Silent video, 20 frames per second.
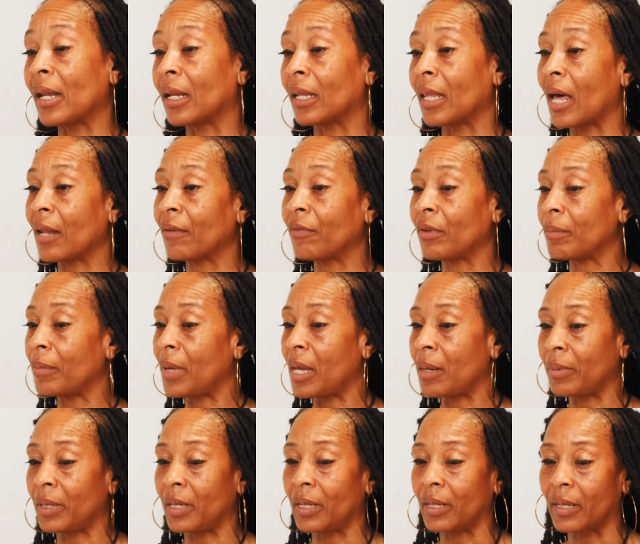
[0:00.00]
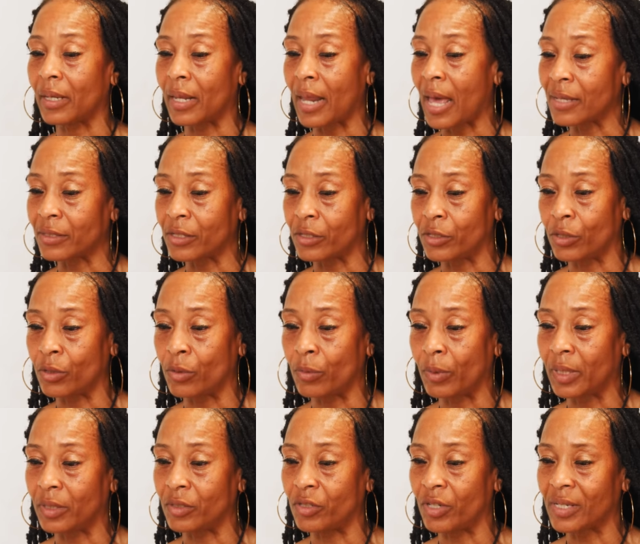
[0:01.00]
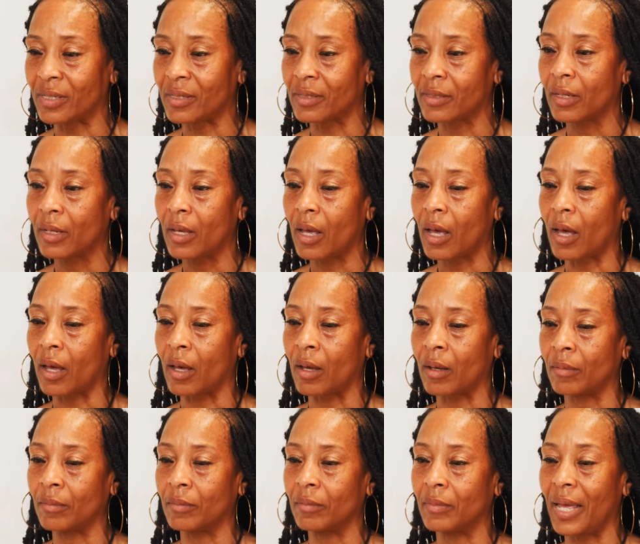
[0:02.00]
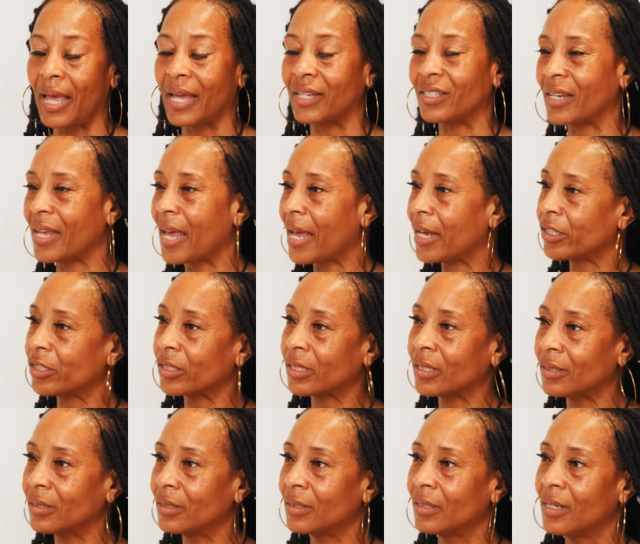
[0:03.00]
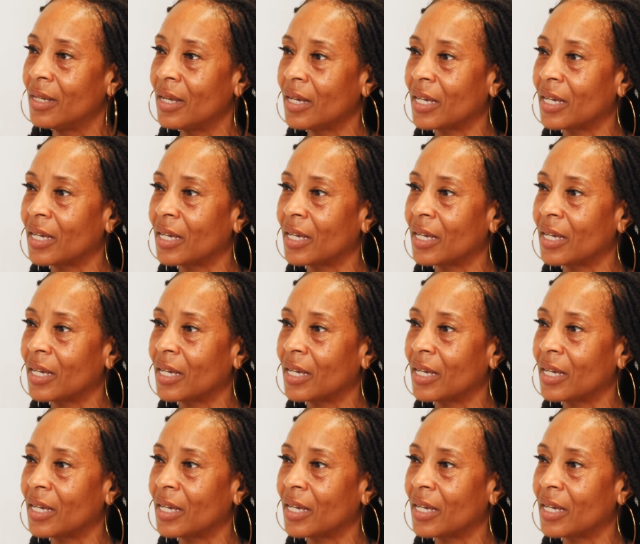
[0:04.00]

And a lot of it maybe it has to do with just education.